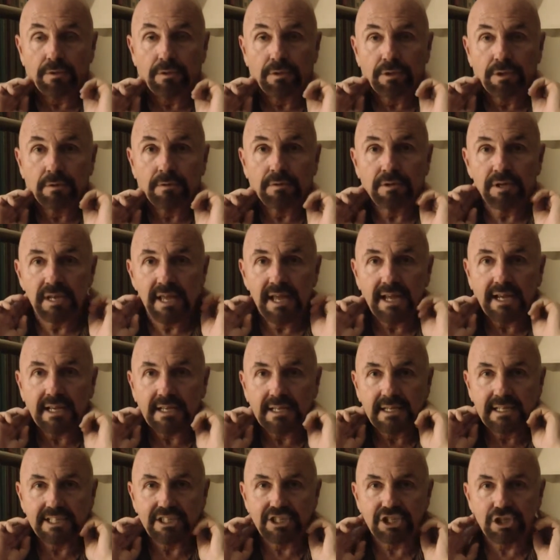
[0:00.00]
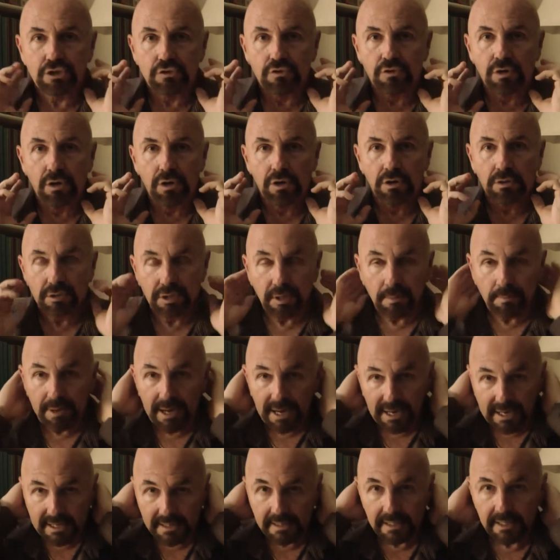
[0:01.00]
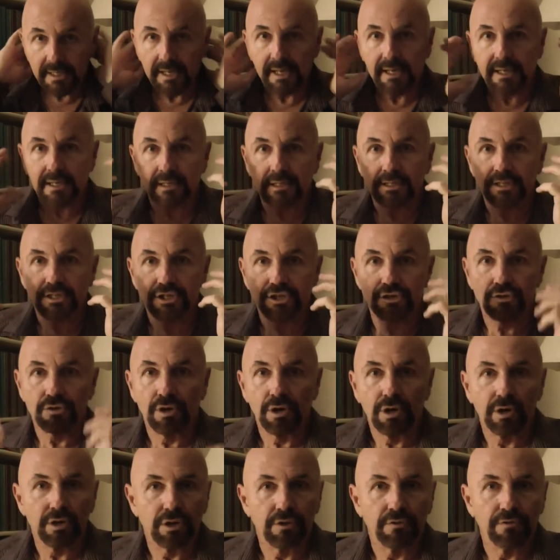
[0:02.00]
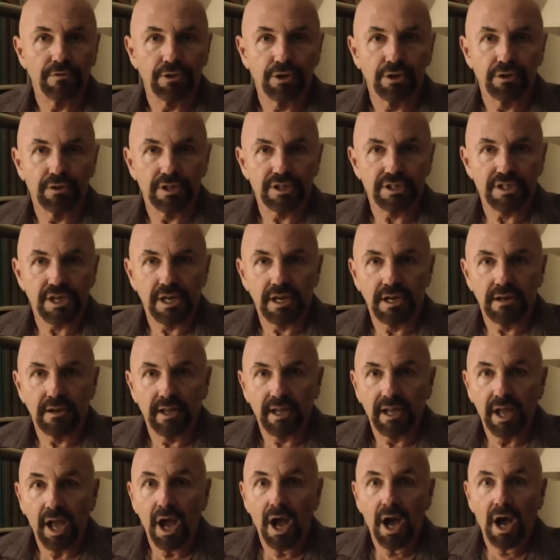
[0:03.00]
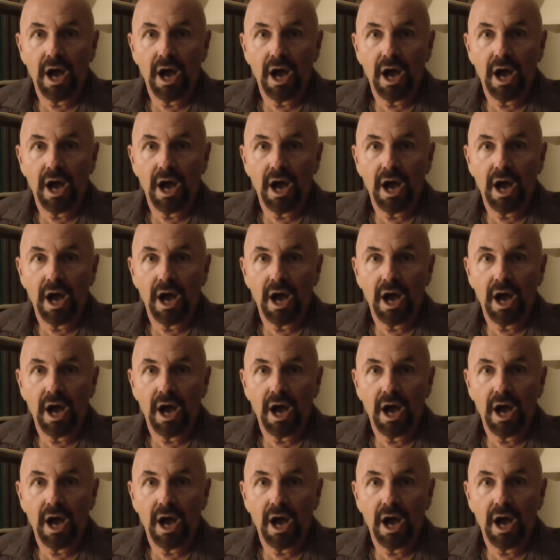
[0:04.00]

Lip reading: the neck gets strong, the back of the neck gets strong. You feel this kind of like